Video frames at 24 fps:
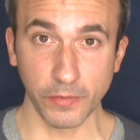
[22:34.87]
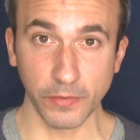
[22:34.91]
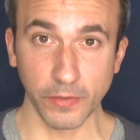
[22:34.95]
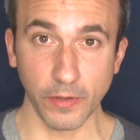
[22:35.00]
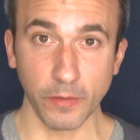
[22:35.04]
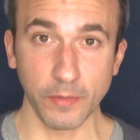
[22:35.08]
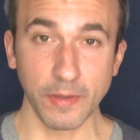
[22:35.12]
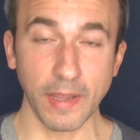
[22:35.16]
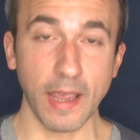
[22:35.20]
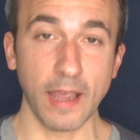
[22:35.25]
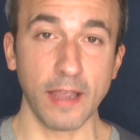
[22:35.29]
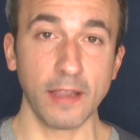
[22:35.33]
So,
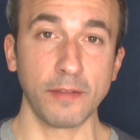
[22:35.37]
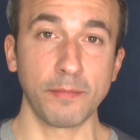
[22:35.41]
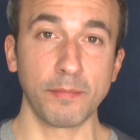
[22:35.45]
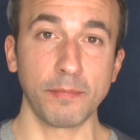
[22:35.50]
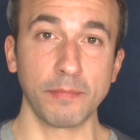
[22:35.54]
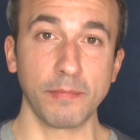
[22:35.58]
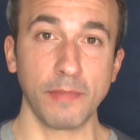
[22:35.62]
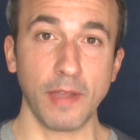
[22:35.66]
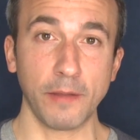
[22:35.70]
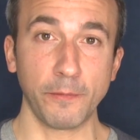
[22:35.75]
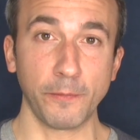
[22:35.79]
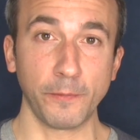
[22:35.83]
yeah, he's
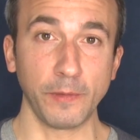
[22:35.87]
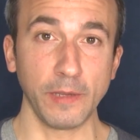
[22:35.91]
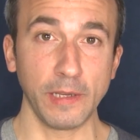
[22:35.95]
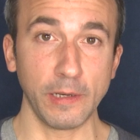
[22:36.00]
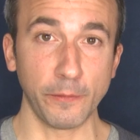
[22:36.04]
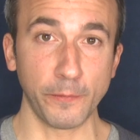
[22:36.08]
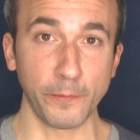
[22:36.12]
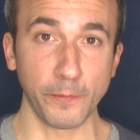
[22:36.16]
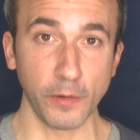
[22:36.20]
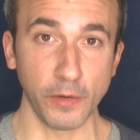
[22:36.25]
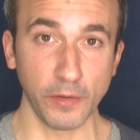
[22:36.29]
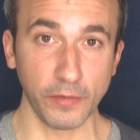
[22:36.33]
not fleet
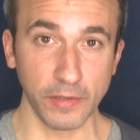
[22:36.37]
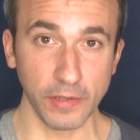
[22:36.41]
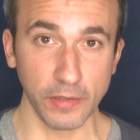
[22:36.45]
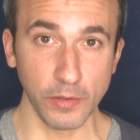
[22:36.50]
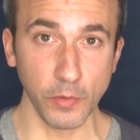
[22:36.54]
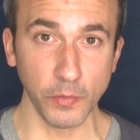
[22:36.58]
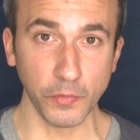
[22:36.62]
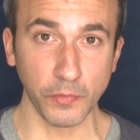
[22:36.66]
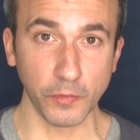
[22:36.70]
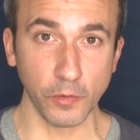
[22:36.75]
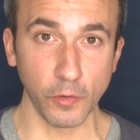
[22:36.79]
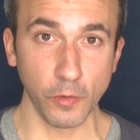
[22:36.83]
of foot as he
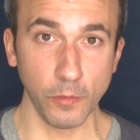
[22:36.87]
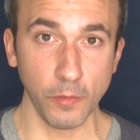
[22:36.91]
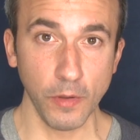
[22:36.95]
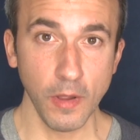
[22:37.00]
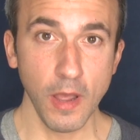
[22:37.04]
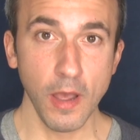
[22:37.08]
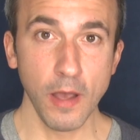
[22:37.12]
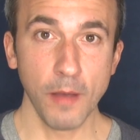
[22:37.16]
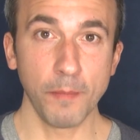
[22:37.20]
used to,